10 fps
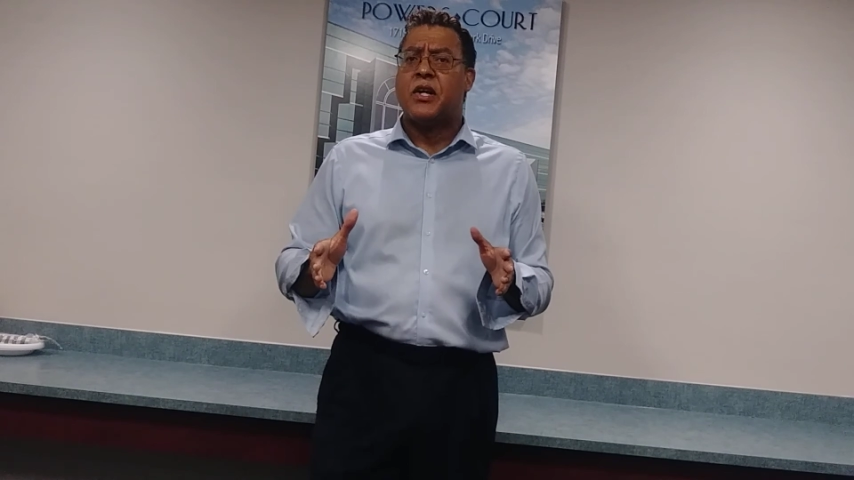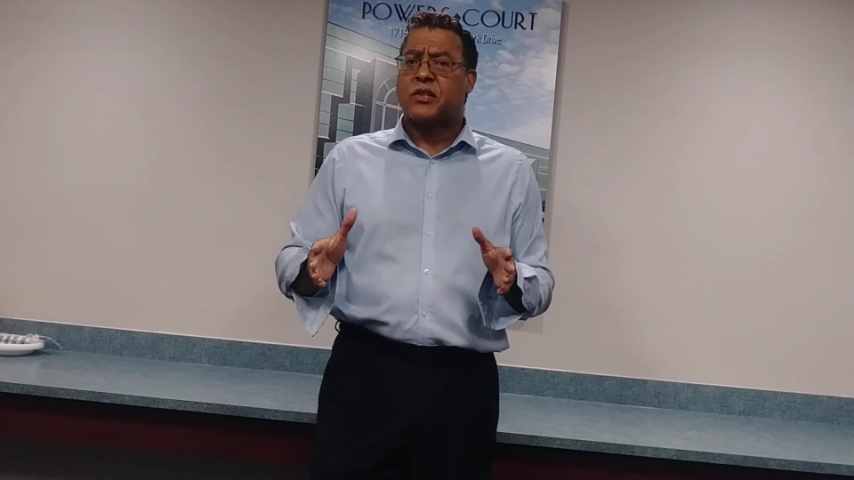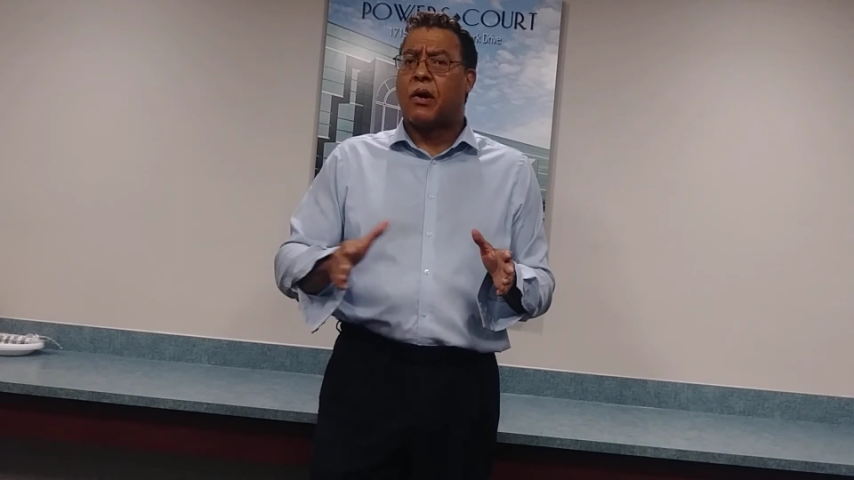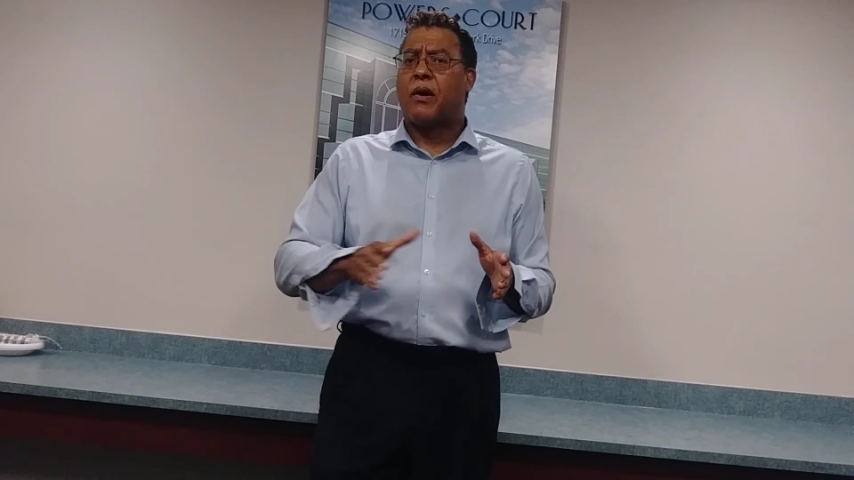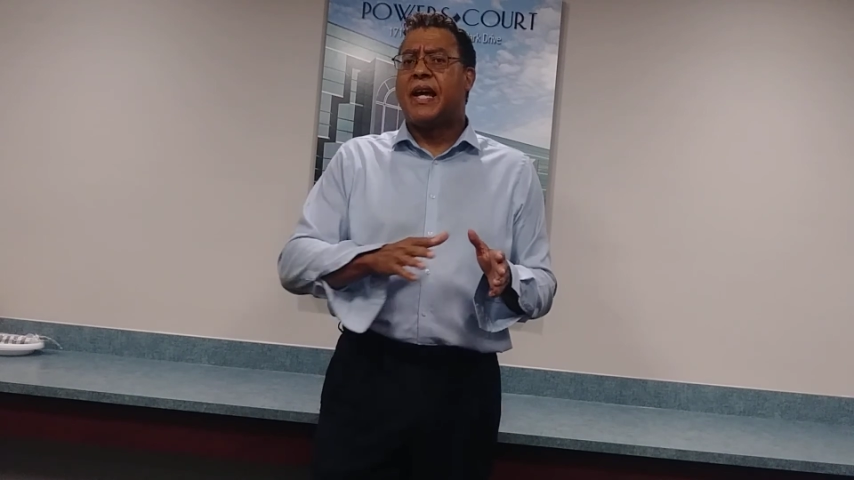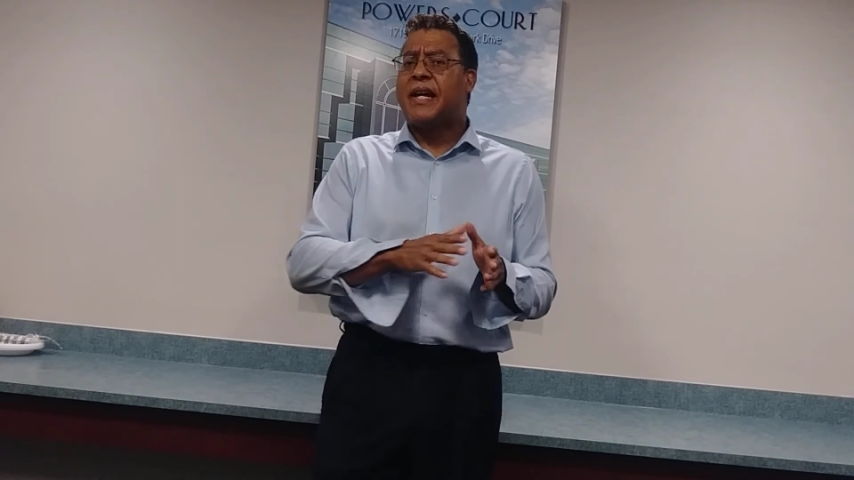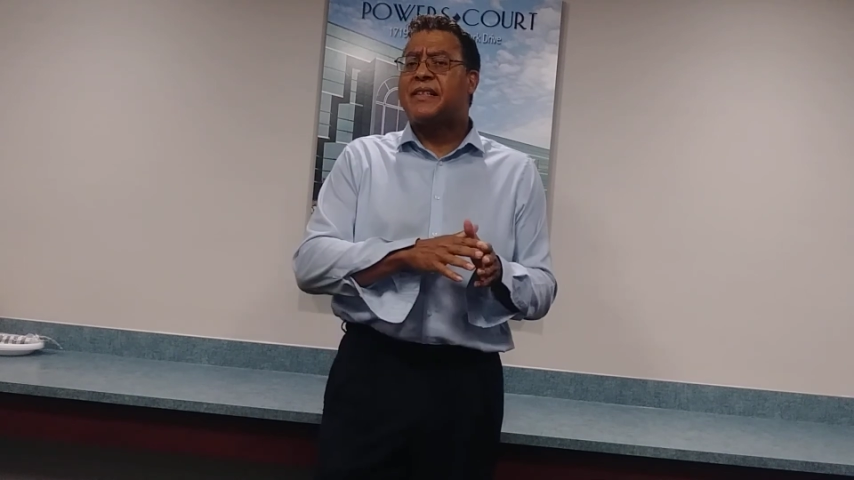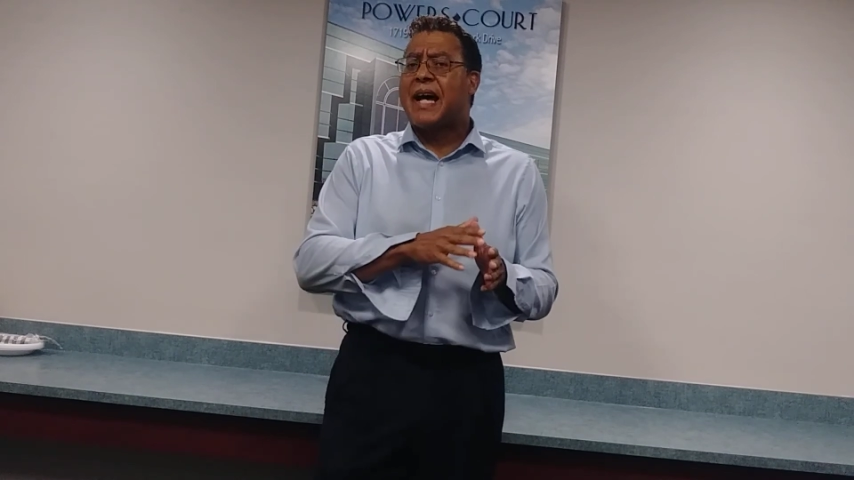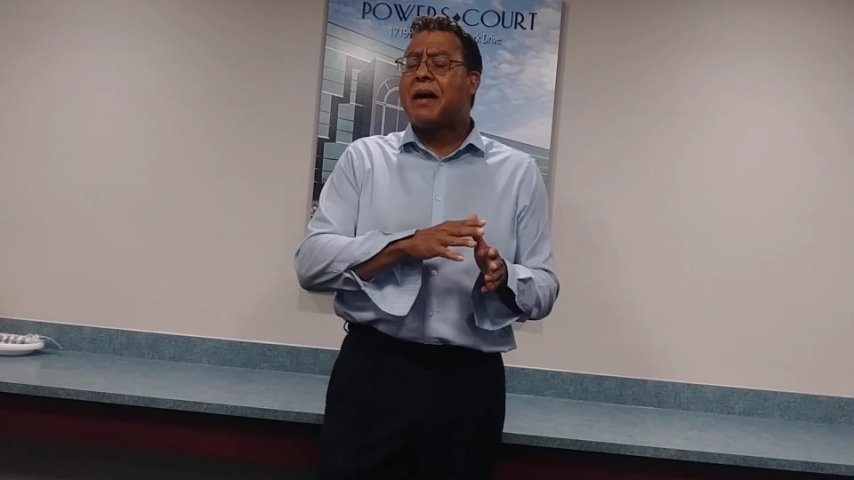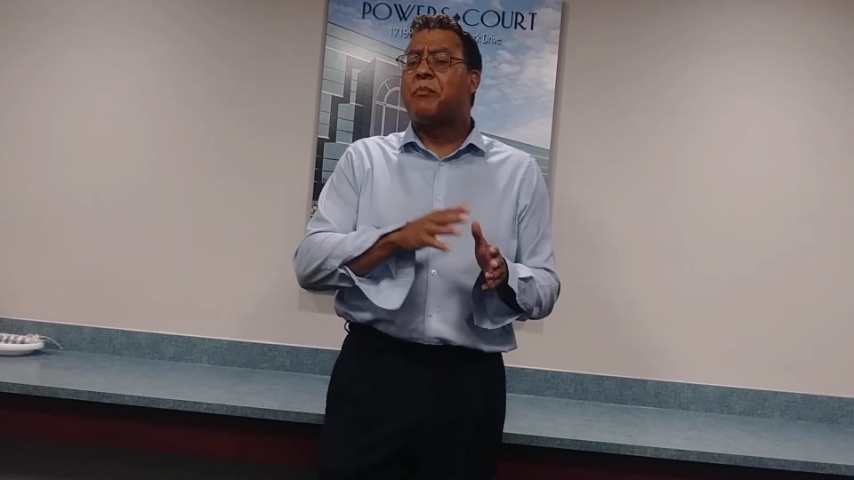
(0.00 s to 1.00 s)
So
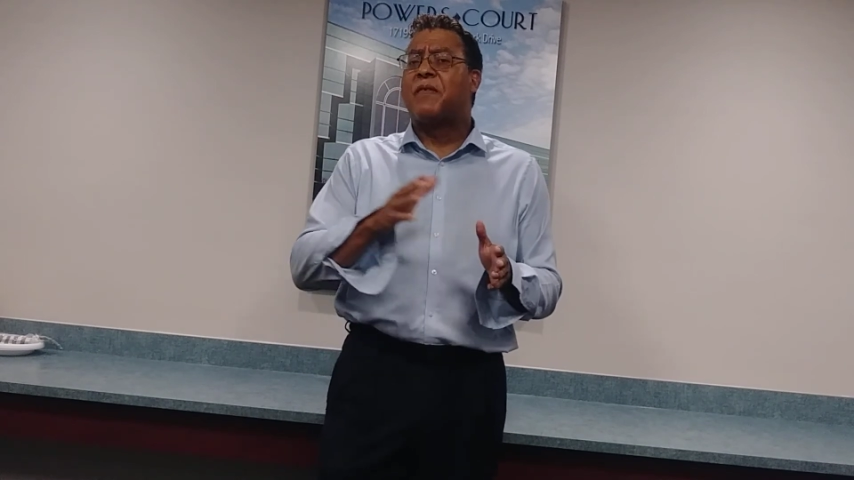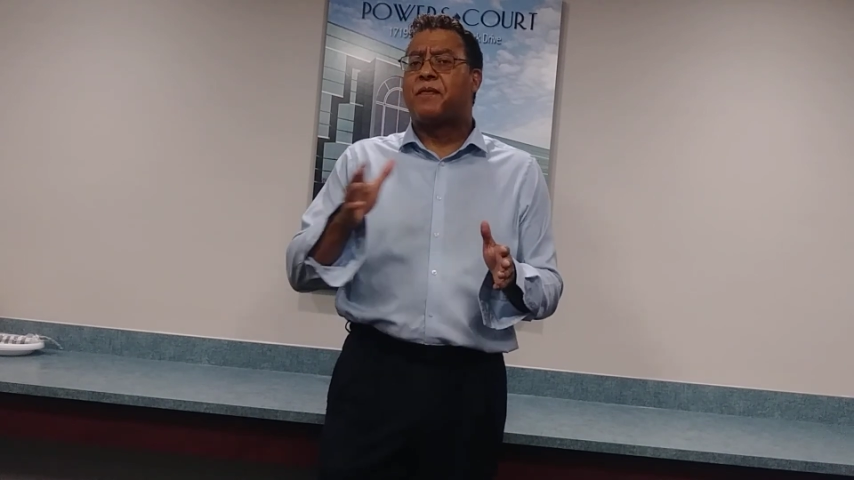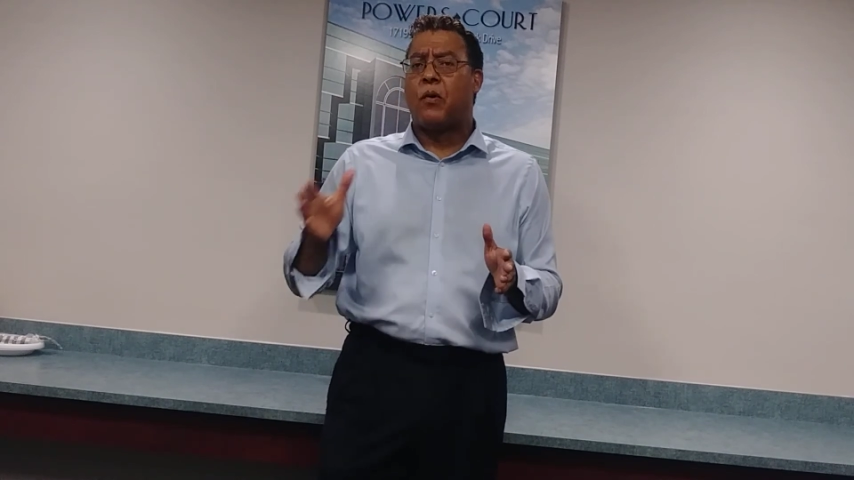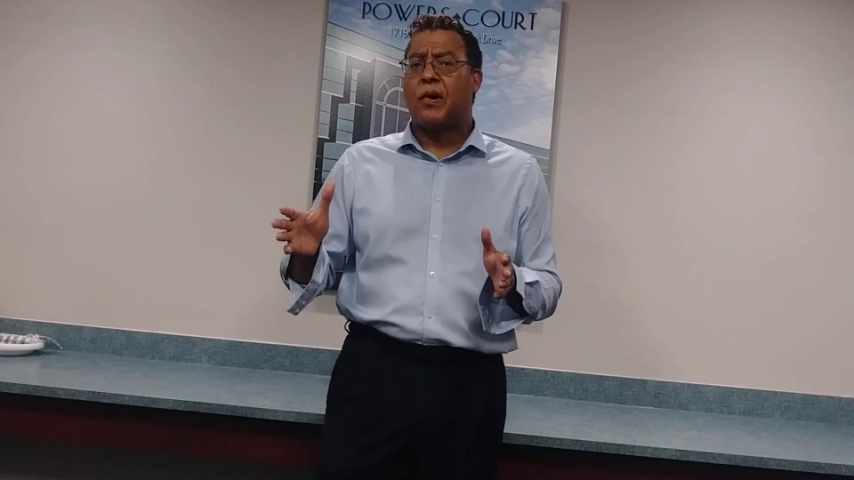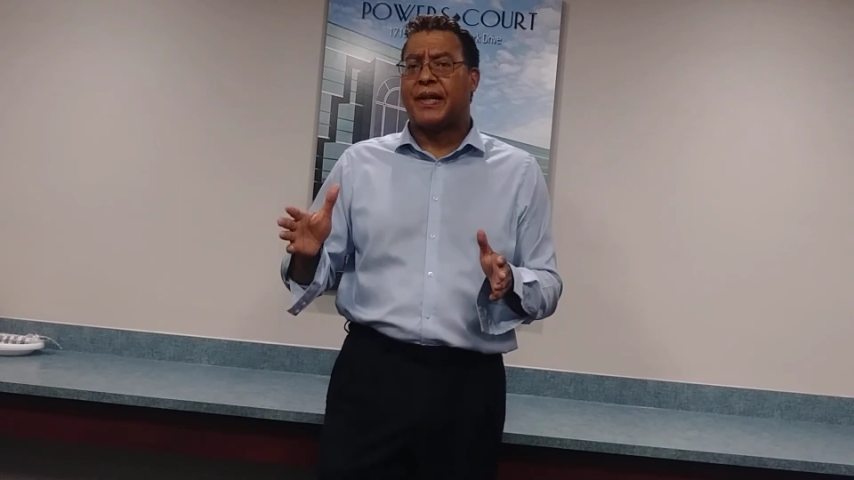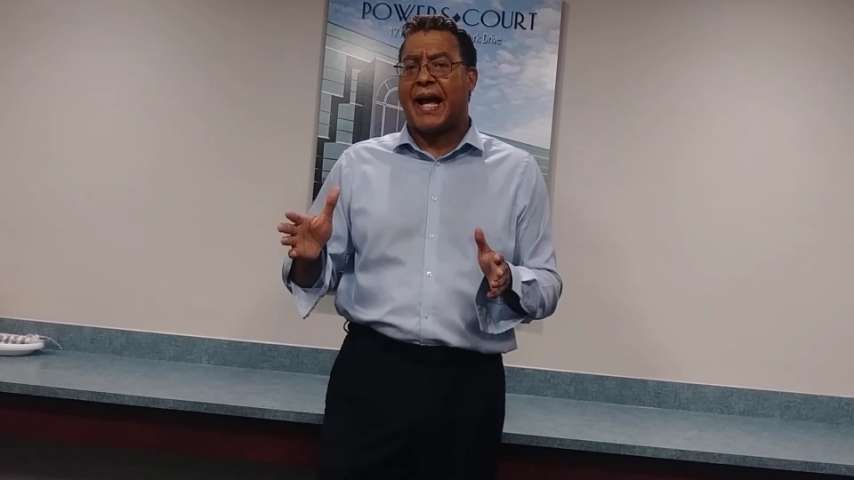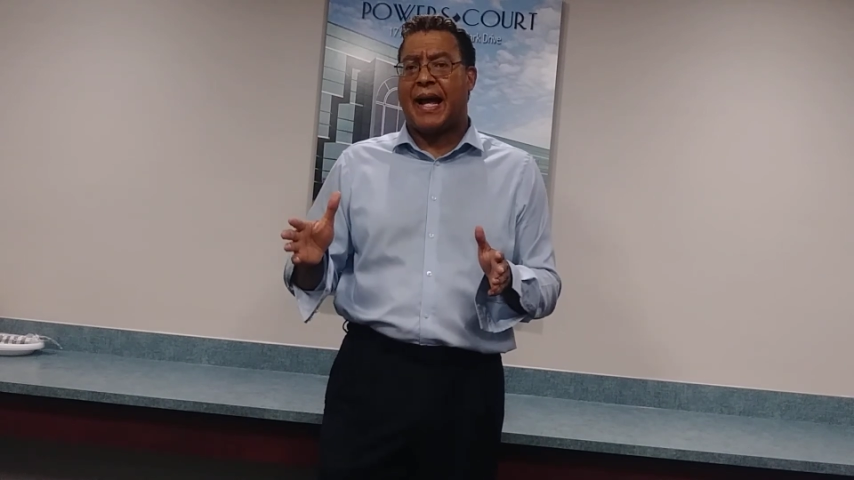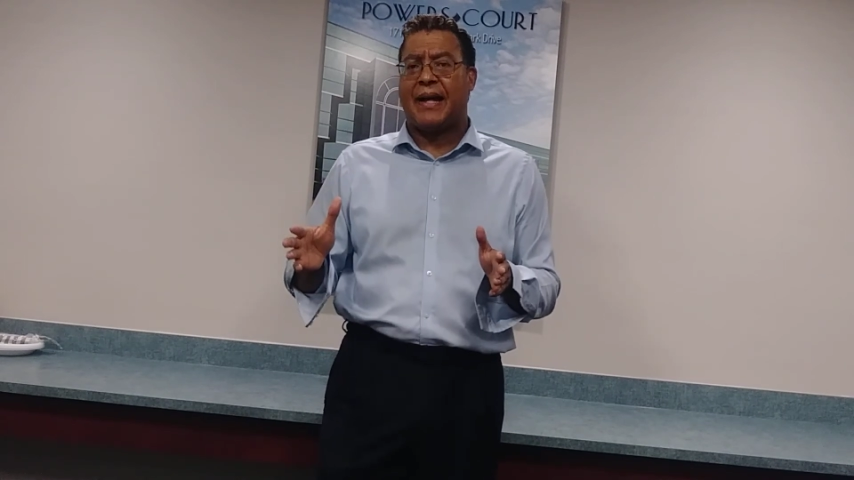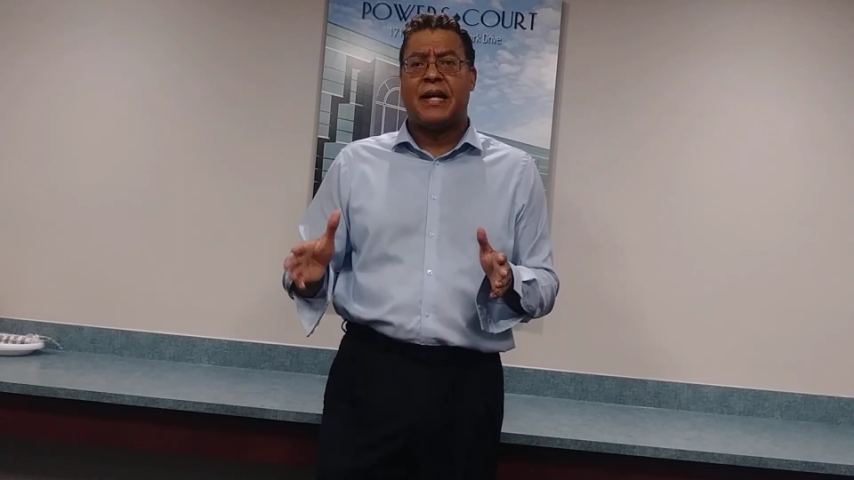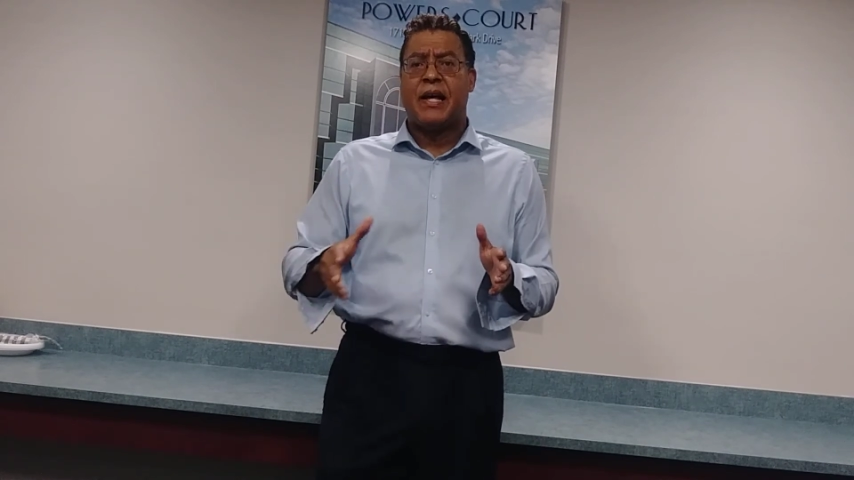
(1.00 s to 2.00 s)
anytime before
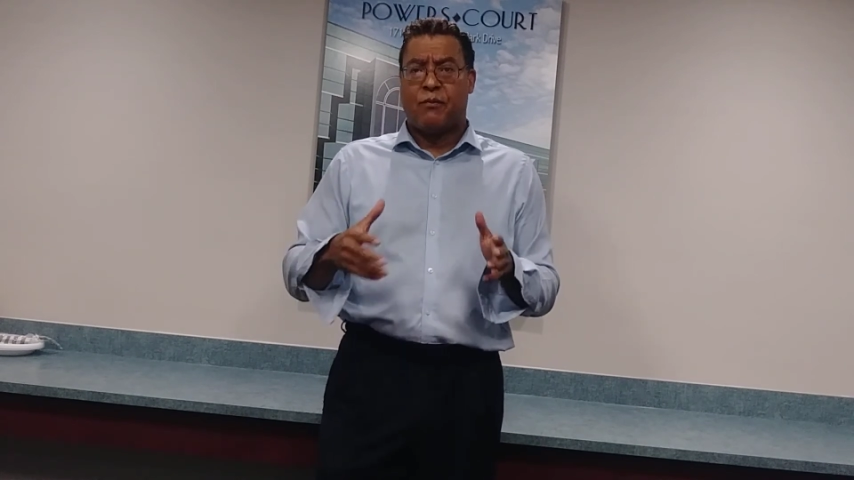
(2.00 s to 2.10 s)
that,